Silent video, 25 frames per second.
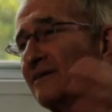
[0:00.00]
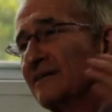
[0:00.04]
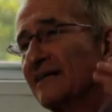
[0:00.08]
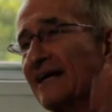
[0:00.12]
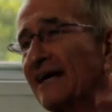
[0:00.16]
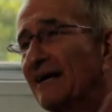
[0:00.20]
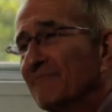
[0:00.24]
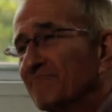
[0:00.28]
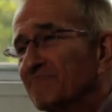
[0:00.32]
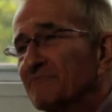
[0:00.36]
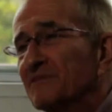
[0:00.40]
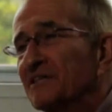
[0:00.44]

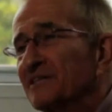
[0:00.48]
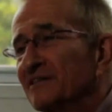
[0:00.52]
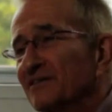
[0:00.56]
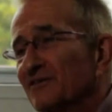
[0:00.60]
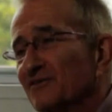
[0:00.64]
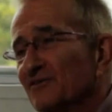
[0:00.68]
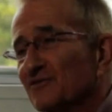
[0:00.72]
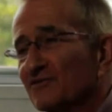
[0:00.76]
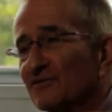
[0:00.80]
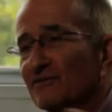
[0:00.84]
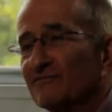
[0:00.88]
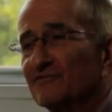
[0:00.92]

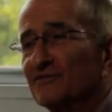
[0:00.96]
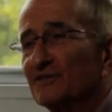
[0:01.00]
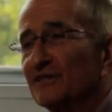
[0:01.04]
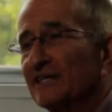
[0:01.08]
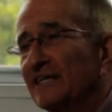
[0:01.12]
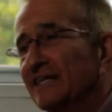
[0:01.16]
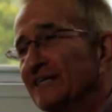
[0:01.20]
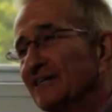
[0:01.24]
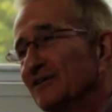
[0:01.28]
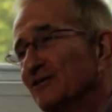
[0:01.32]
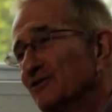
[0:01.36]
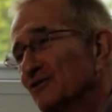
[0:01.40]
emptiness of
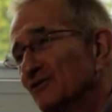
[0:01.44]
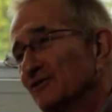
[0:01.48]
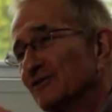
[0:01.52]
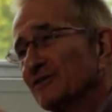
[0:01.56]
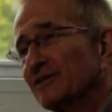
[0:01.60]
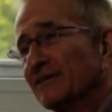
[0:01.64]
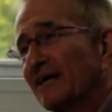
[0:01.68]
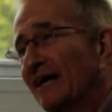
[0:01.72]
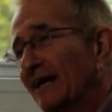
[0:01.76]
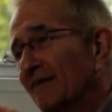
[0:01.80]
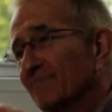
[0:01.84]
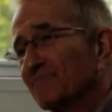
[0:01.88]
religion,
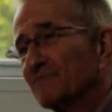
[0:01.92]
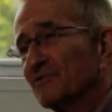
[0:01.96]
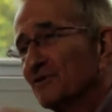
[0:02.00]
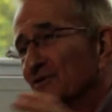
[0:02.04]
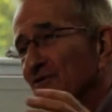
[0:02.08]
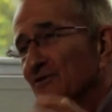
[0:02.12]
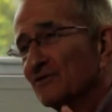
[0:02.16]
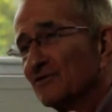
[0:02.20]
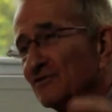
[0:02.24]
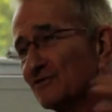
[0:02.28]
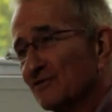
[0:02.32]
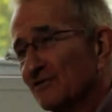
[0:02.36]
the
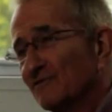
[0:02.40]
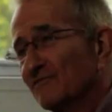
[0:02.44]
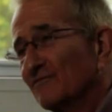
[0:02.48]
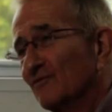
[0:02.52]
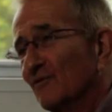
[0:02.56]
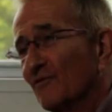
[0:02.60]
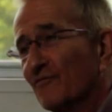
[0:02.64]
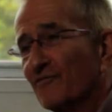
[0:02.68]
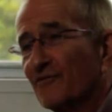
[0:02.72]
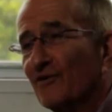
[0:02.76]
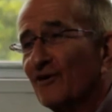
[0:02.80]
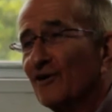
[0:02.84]
emptiness of
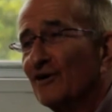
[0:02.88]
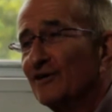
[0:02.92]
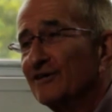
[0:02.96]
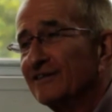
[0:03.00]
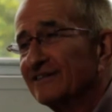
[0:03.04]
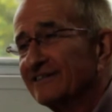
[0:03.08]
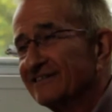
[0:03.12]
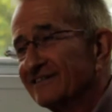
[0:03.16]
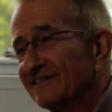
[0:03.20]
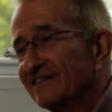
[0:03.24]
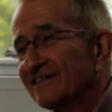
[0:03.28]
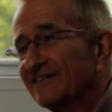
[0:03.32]

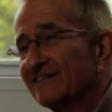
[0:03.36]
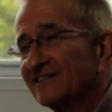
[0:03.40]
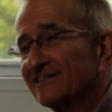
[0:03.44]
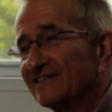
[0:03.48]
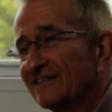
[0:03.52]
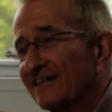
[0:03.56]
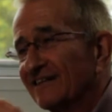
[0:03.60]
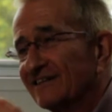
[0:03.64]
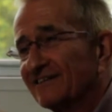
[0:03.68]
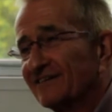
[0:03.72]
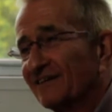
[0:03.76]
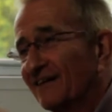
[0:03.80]
authorities,
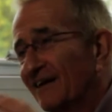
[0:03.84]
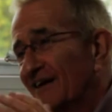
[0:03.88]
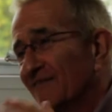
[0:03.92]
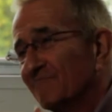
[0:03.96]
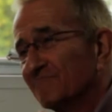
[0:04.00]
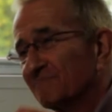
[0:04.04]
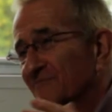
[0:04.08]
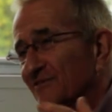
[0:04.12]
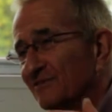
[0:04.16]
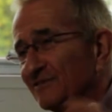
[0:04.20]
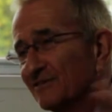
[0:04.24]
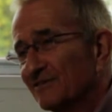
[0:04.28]
and the
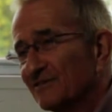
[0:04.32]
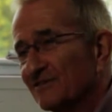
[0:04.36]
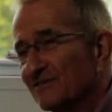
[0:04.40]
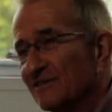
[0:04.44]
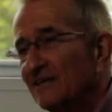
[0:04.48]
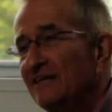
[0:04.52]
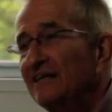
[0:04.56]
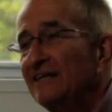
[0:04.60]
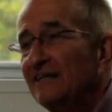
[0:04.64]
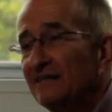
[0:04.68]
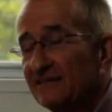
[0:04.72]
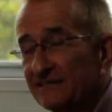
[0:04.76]
emptiness of
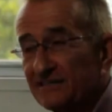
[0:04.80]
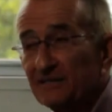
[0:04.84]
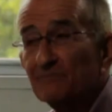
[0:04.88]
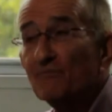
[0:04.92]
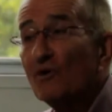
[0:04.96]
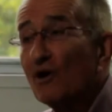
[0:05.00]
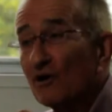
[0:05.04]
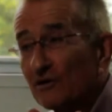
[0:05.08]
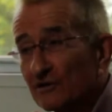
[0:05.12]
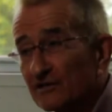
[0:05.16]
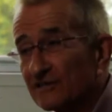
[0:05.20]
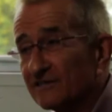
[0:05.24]

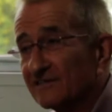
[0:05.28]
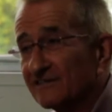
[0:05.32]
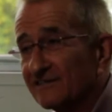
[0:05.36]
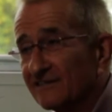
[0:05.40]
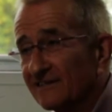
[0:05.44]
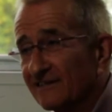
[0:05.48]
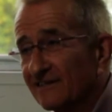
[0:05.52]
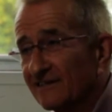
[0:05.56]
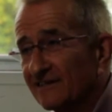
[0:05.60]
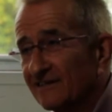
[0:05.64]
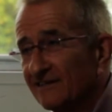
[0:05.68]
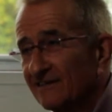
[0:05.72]

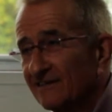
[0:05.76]
democracy.